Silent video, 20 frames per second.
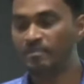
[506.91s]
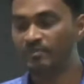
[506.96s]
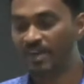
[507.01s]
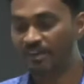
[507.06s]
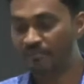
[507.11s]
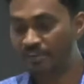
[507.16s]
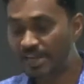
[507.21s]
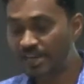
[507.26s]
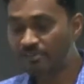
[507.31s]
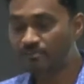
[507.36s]

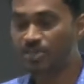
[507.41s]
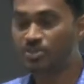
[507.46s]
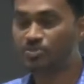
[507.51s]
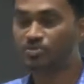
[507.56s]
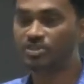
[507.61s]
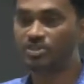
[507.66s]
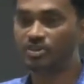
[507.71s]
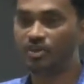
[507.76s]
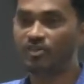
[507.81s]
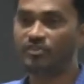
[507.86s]
And when I went to
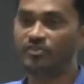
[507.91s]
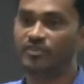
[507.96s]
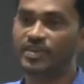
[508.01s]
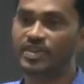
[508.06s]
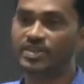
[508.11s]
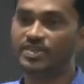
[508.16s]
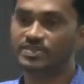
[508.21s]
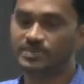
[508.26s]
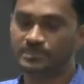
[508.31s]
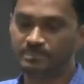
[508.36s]
the
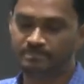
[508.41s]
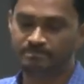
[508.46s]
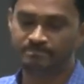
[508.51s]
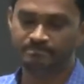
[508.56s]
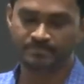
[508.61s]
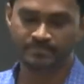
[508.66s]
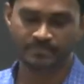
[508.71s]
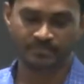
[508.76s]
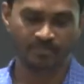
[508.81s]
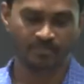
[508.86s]
office,
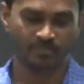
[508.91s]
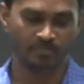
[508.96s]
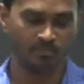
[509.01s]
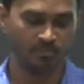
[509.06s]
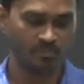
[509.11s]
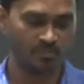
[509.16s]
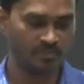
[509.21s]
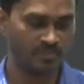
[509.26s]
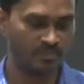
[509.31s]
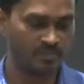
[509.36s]

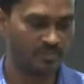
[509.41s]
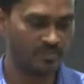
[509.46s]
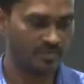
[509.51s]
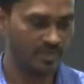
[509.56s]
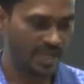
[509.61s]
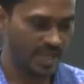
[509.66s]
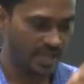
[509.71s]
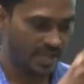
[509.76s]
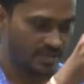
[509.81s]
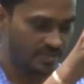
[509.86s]

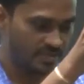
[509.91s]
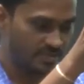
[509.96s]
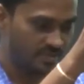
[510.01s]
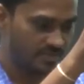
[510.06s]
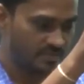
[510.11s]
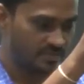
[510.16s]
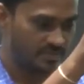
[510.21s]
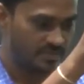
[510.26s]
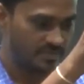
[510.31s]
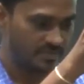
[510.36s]
there
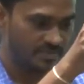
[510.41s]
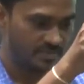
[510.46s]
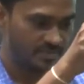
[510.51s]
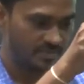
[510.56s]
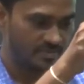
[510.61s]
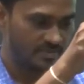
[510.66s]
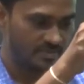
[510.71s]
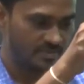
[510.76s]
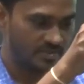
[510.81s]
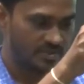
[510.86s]
is
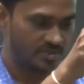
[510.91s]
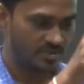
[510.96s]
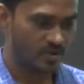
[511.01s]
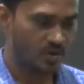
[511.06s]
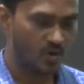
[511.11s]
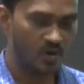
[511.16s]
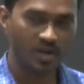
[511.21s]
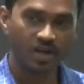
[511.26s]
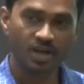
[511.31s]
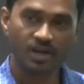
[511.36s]
this
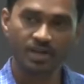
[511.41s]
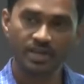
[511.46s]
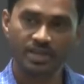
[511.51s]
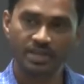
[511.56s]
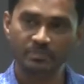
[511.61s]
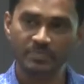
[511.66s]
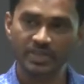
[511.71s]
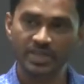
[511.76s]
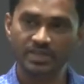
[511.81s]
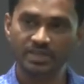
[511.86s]
Cortana
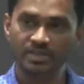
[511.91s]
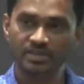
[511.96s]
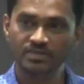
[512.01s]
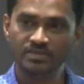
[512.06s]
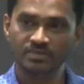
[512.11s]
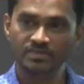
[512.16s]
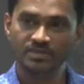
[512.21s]
in middle,